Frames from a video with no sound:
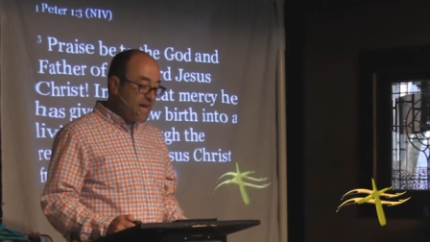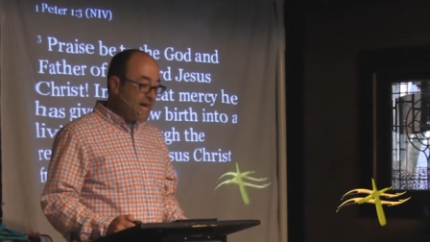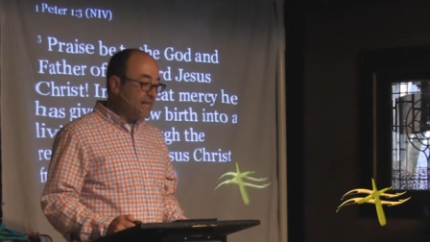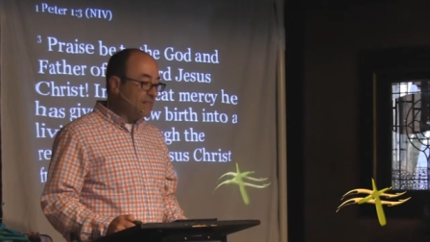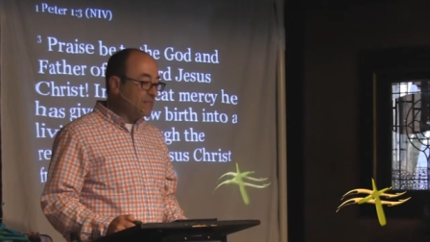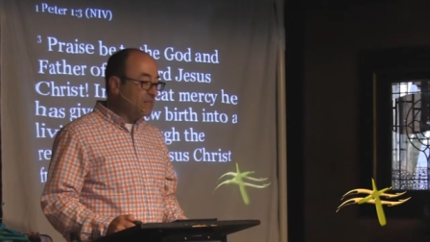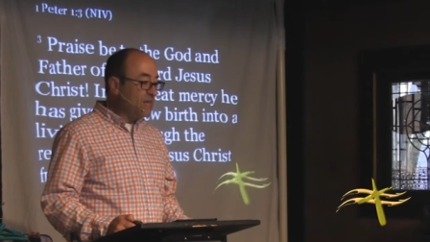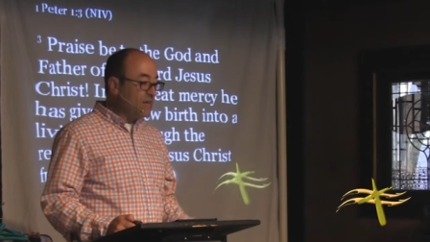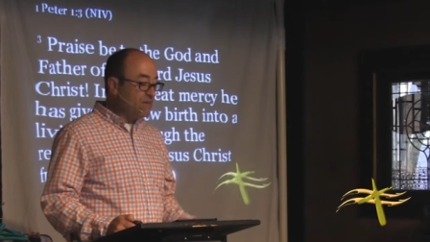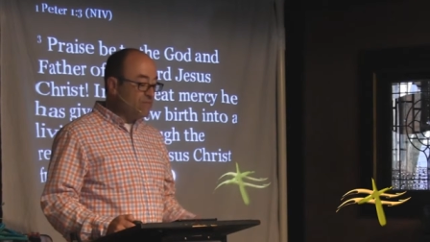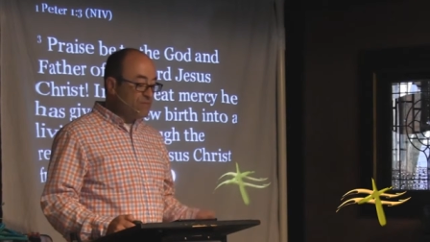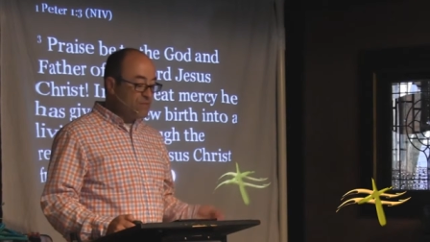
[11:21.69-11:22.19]

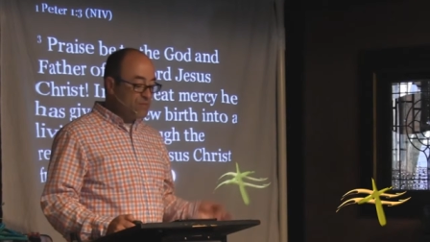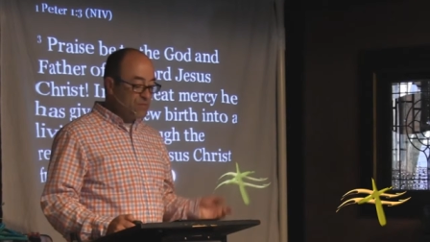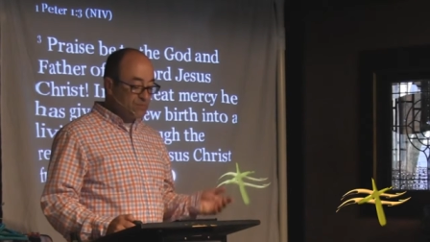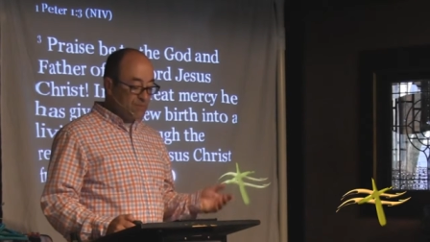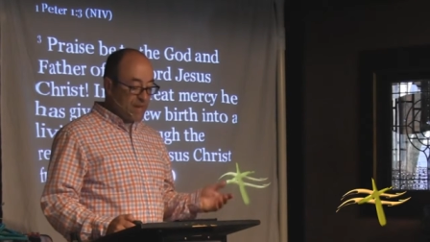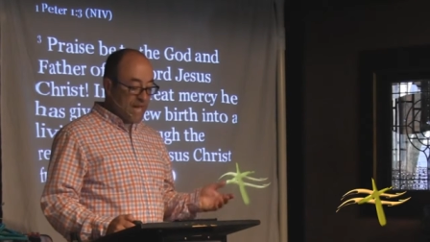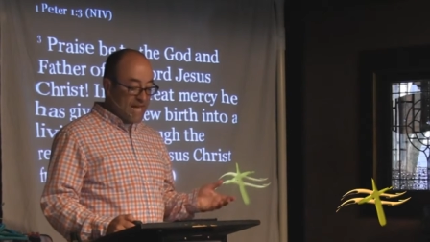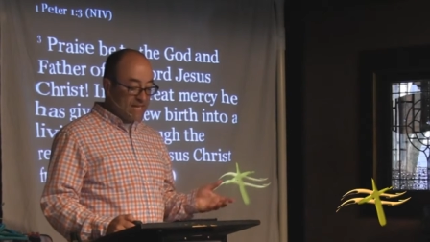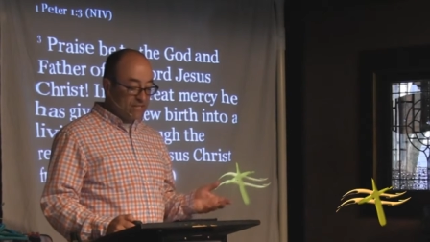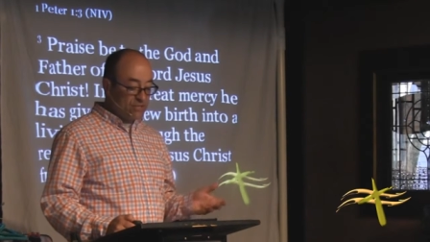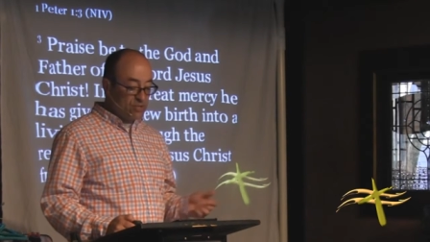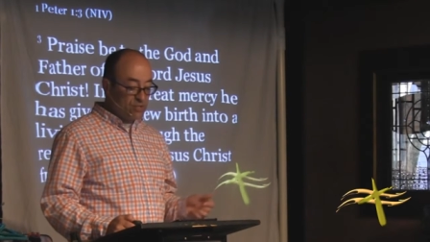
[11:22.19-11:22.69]
I love this
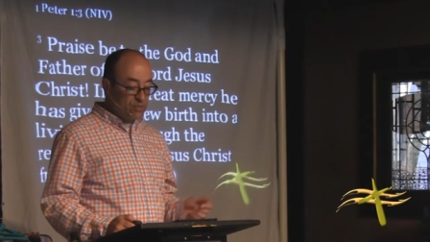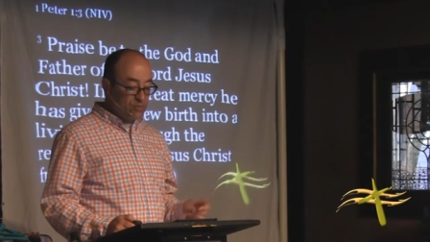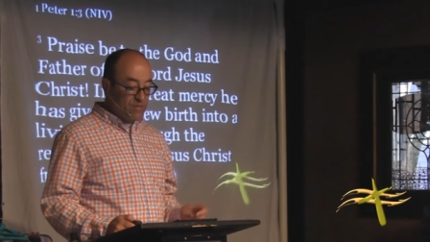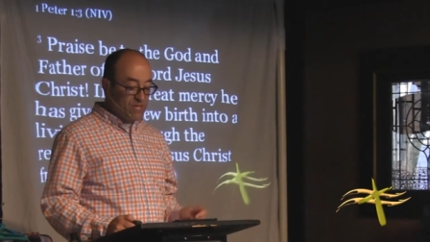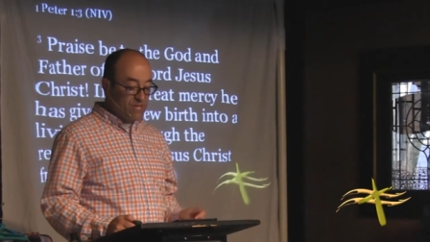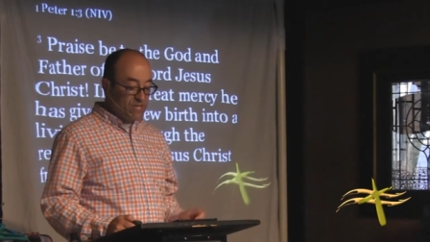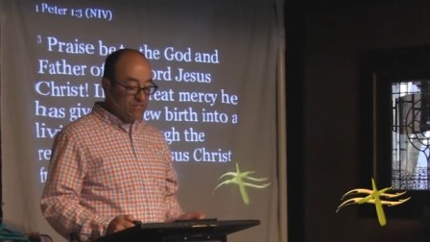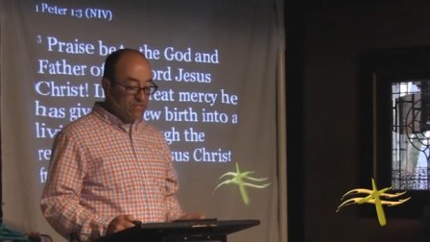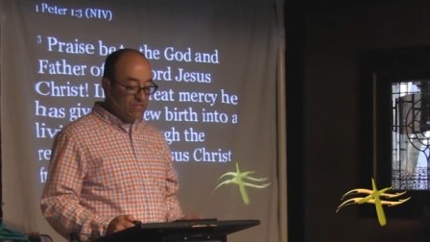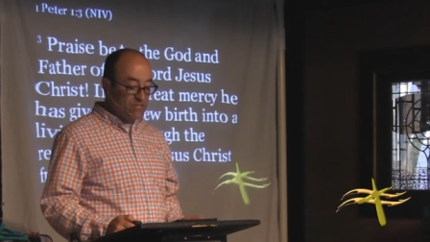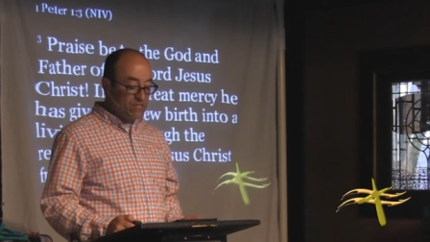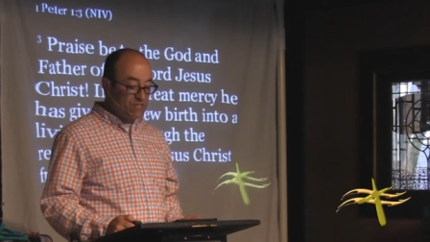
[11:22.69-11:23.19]
passage
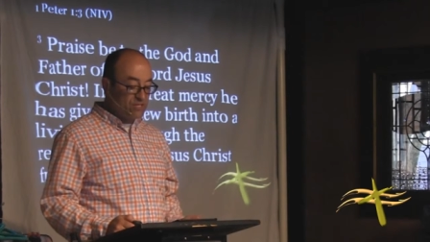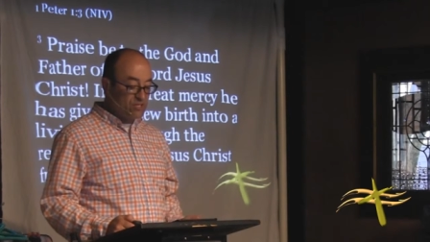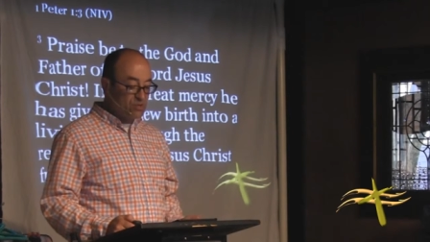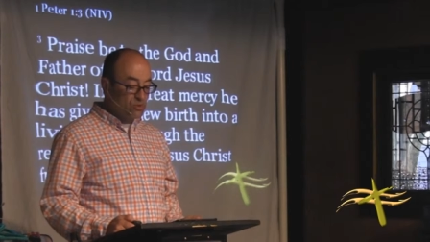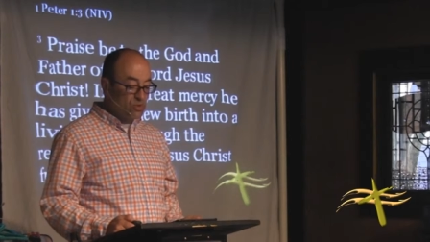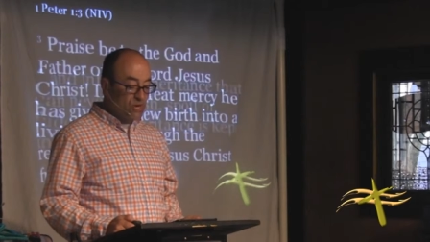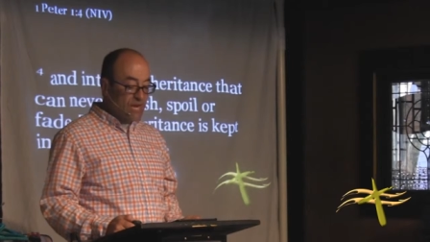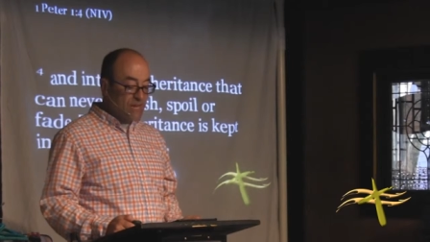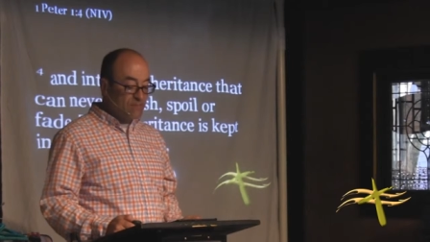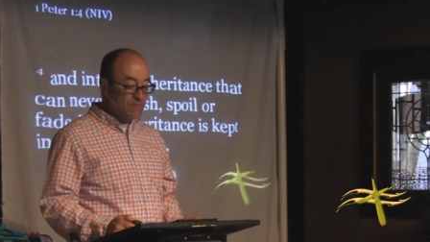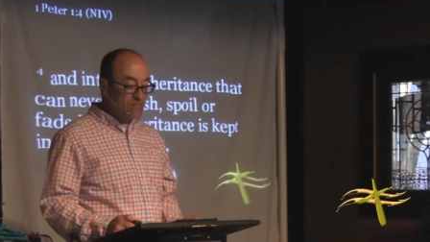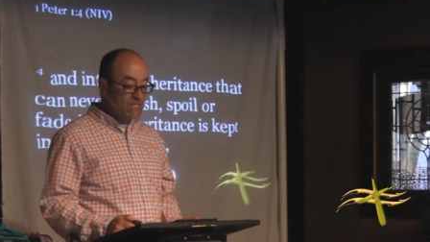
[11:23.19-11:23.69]
because it
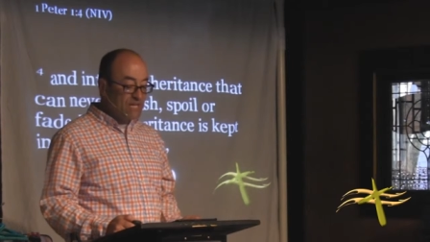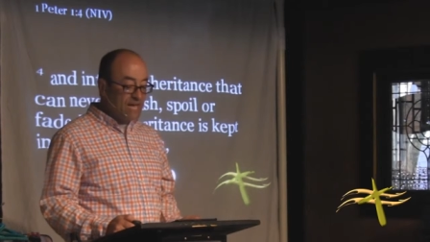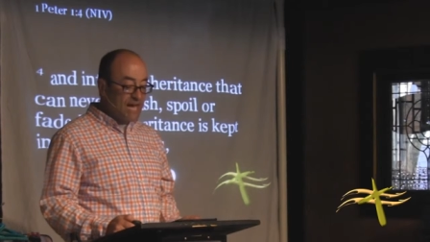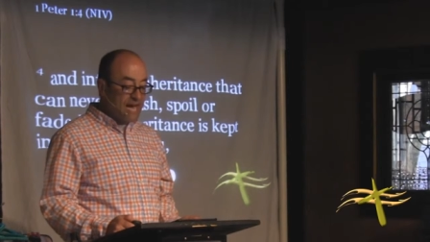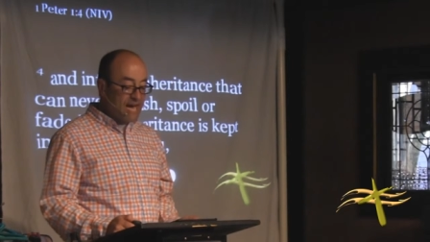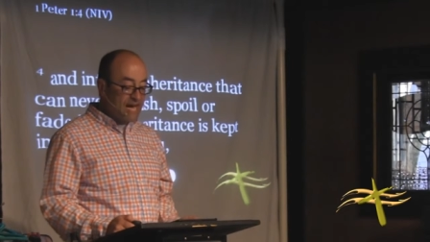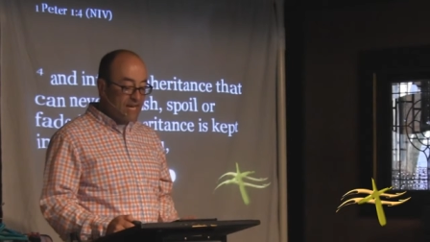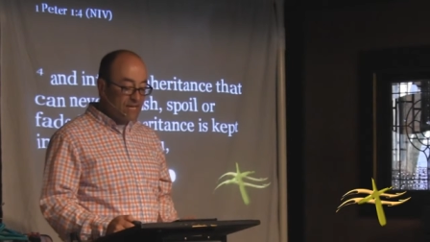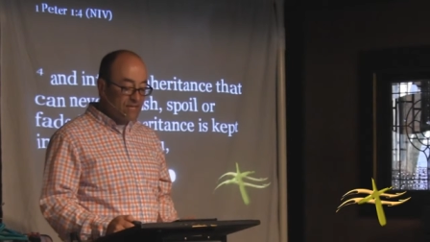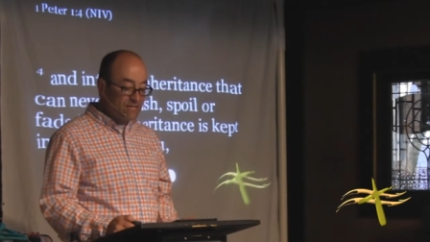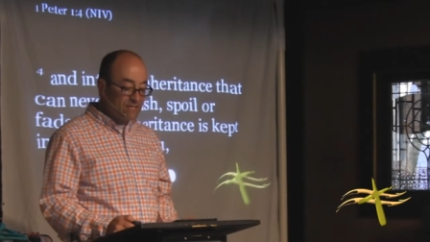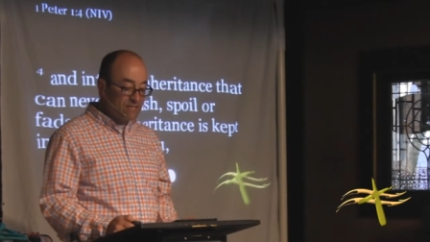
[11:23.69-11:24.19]
describes
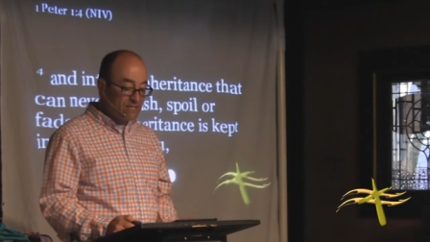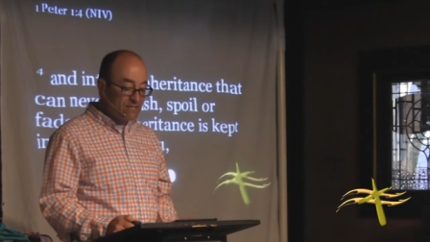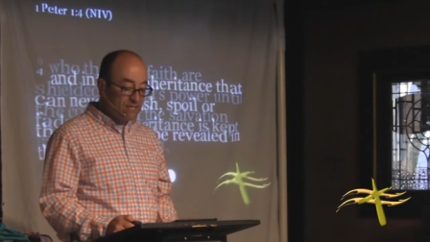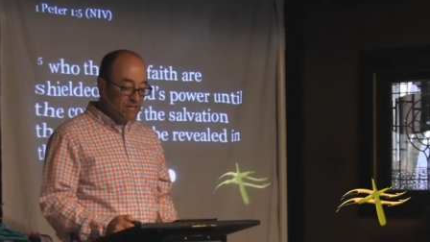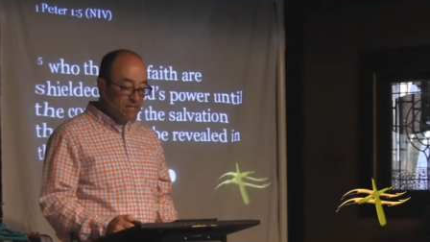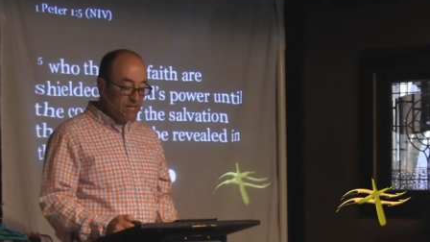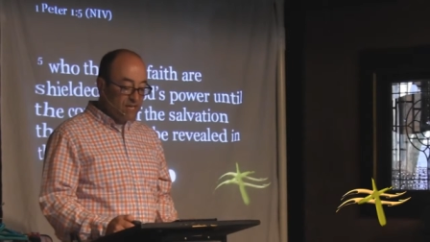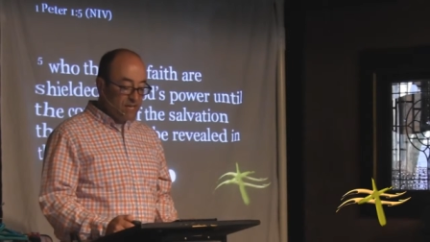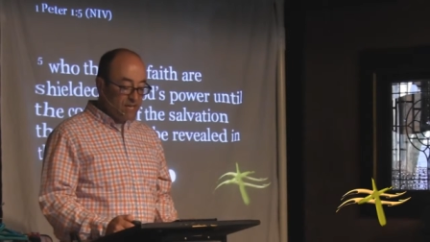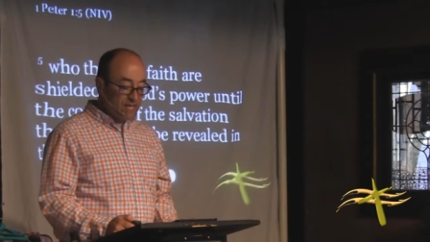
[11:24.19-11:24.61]
God as,